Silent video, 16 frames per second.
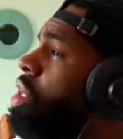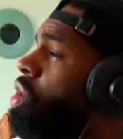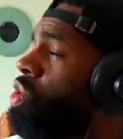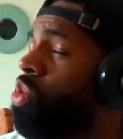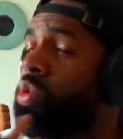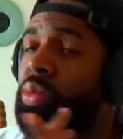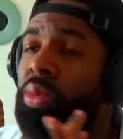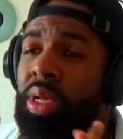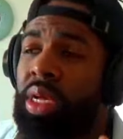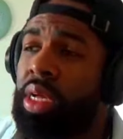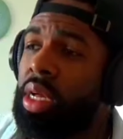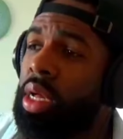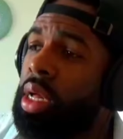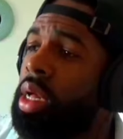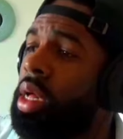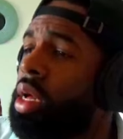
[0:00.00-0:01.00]
El chico
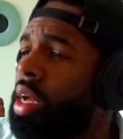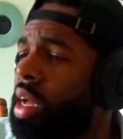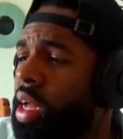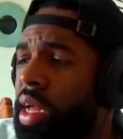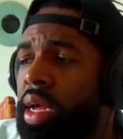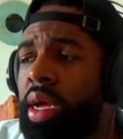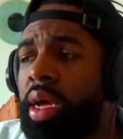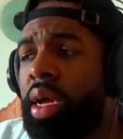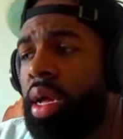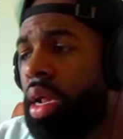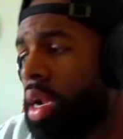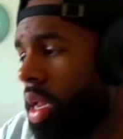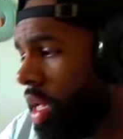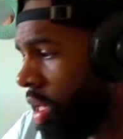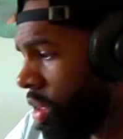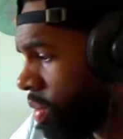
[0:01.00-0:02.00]
está escuchando la
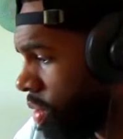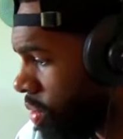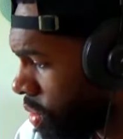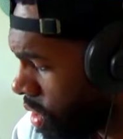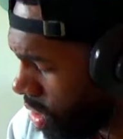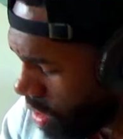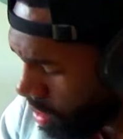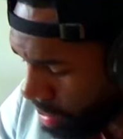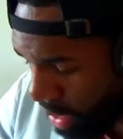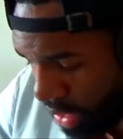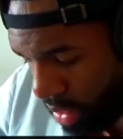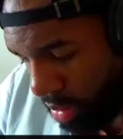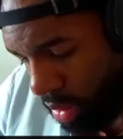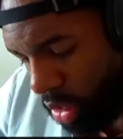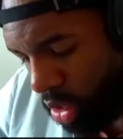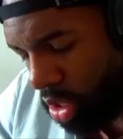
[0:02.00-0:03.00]
canción.
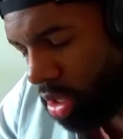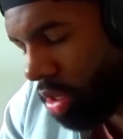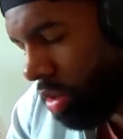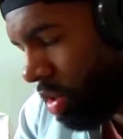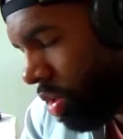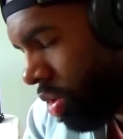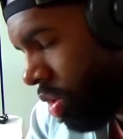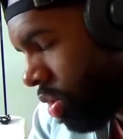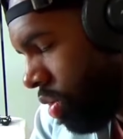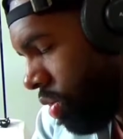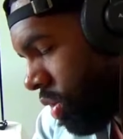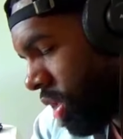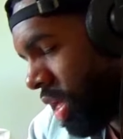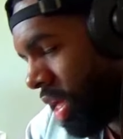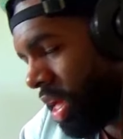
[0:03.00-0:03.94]
How do you say